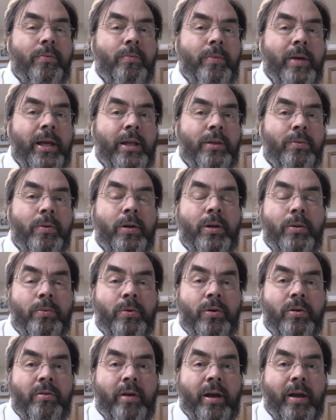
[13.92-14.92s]
with World of
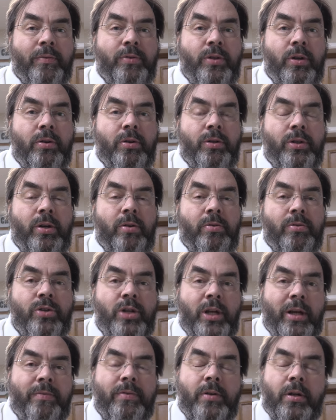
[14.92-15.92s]
Warcraft, you could use
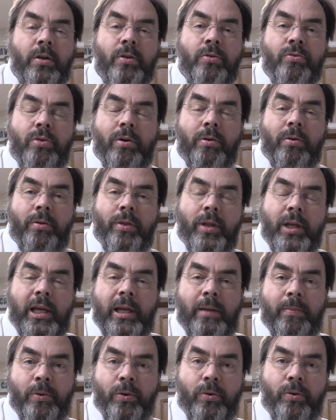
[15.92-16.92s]
Shift and Control on the
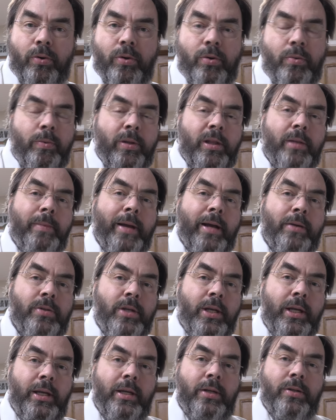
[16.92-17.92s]
keyboard with the mouse
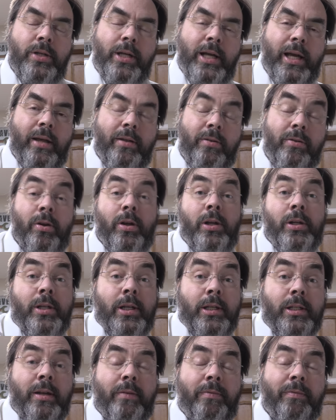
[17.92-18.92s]
keys to get
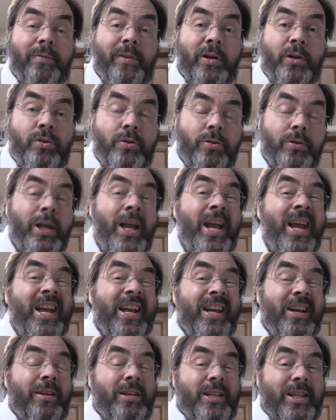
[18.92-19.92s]
36 different functions.
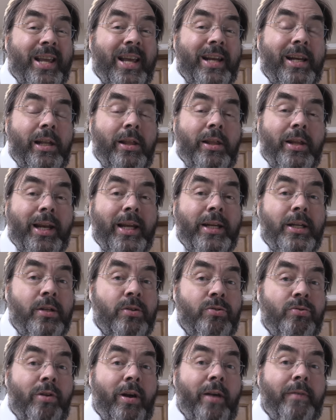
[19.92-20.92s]
Sadly, the
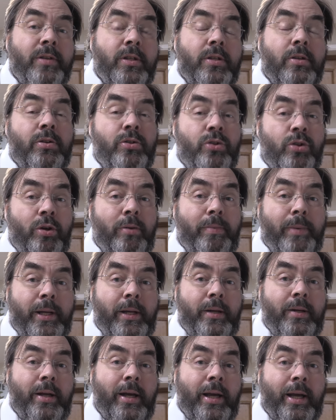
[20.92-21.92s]
latest drivers are
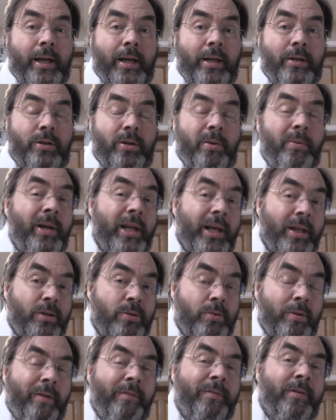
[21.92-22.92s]
stupid and you only get
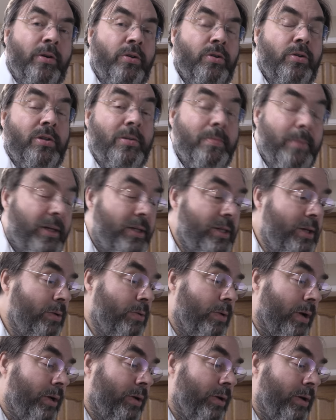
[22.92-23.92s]
the 12 functions, but it's still
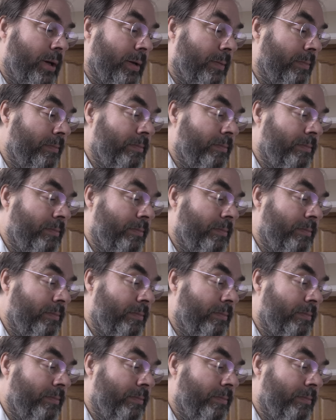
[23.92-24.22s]
quite good.